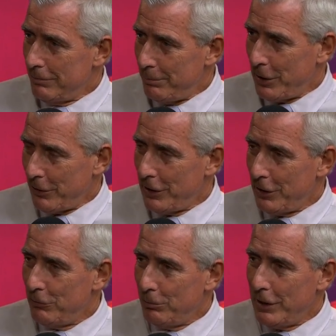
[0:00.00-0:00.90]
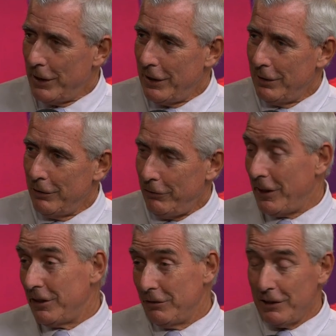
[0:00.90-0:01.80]
period where
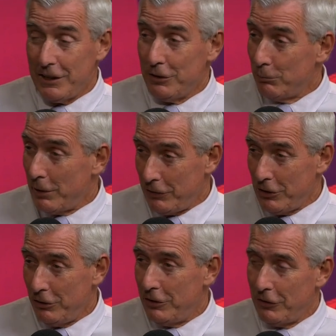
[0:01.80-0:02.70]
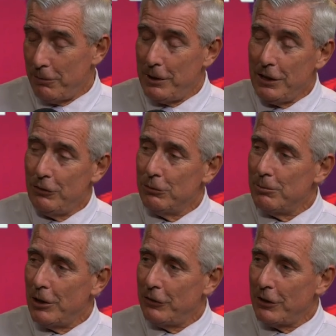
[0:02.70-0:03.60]
effectively your revenue disappears
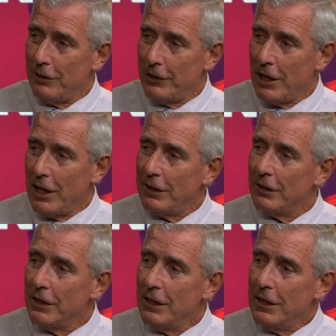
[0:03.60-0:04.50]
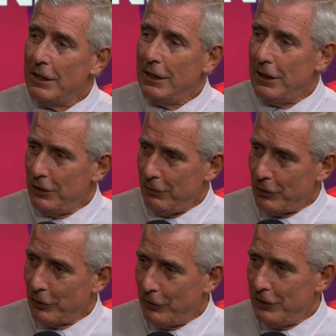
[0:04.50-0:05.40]
almost overnight. Mm. And you've
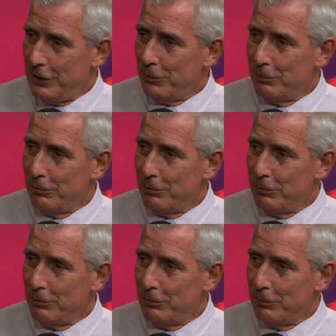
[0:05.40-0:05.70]
got to deal